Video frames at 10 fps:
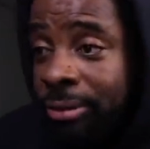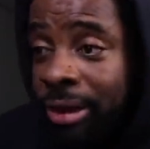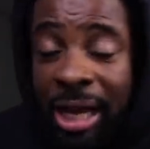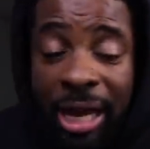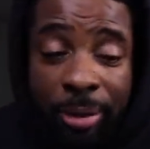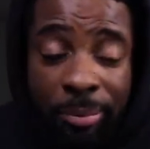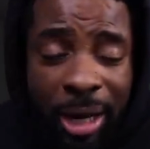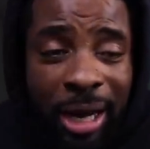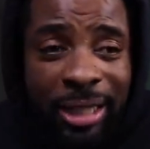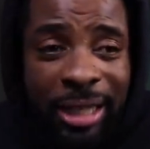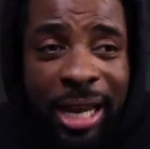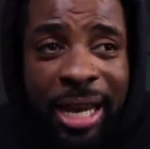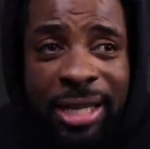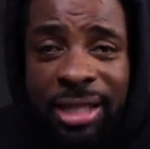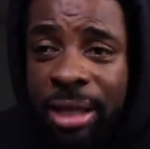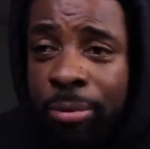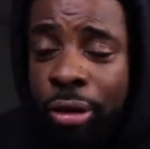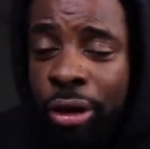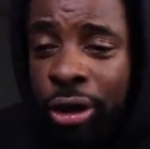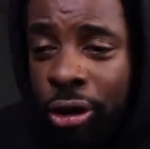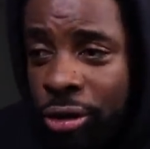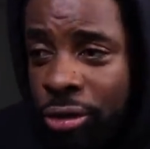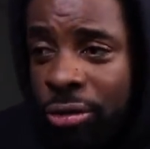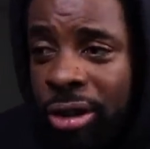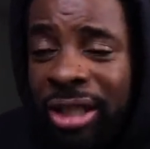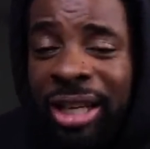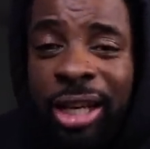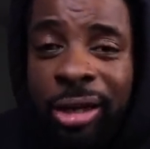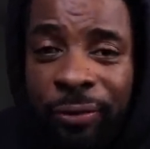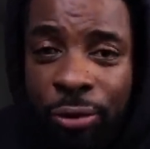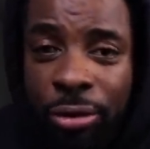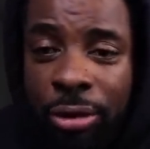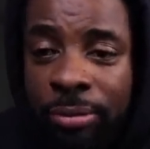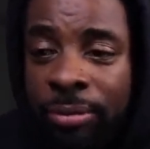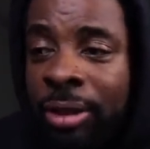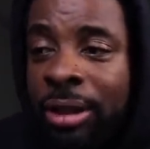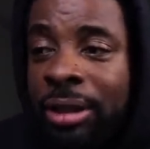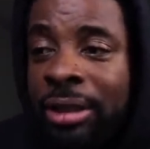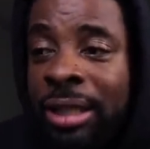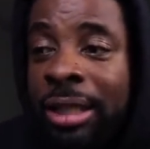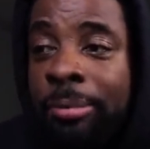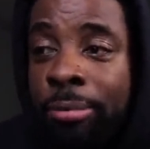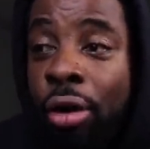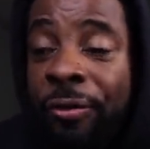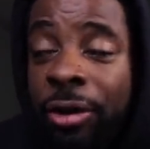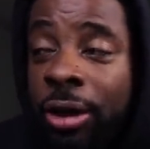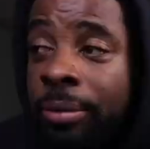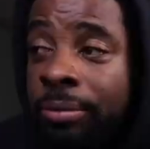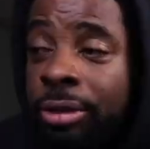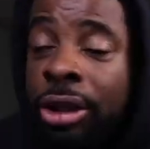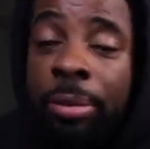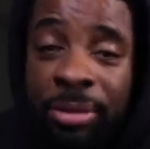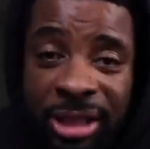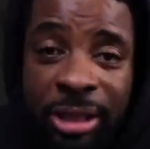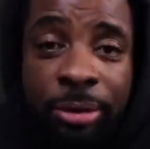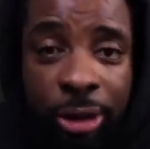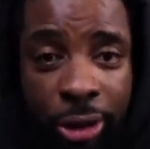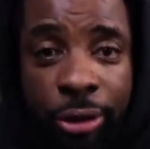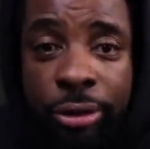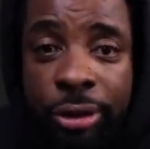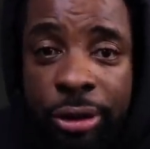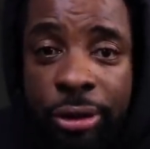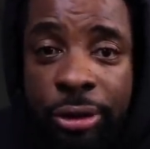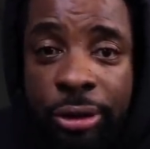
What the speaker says: They had a podcast, they brought girls on there, they interviewed them, then the both of them double teamed the girls.